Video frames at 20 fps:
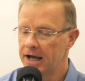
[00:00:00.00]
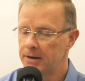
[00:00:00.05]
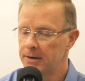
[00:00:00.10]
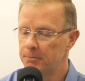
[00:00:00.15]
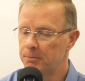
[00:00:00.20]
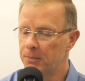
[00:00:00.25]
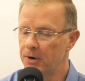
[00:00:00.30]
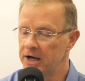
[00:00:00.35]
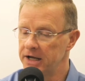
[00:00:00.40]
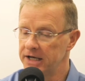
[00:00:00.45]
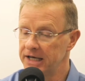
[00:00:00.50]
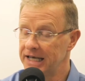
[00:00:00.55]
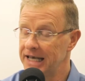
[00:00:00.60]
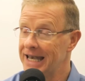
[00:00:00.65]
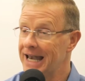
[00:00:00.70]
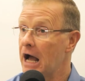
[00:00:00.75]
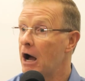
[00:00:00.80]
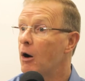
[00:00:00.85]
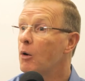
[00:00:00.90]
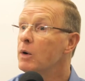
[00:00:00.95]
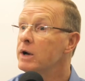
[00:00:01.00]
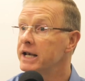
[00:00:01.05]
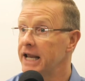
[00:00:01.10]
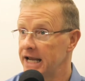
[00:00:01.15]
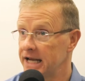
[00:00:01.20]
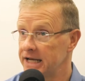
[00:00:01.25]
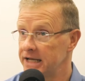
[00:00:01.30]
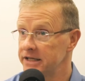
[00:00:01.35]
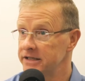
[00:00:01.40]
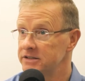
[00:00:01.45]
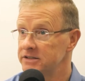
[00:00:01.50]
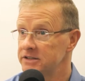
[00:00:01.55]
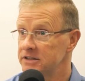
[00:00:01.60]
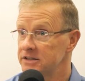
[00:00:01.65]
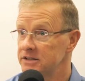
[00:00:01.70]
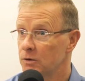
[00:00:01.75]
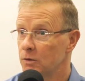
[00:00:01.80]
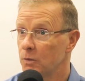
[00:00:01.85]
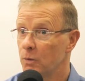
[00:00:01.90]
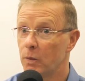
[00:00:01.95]
But nowadays
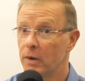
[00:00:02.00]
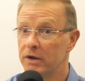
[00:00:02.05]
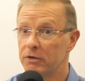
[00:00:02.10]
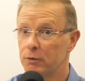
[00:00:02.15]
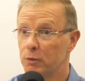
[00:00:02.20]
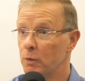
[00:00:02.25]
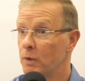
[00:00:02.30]
with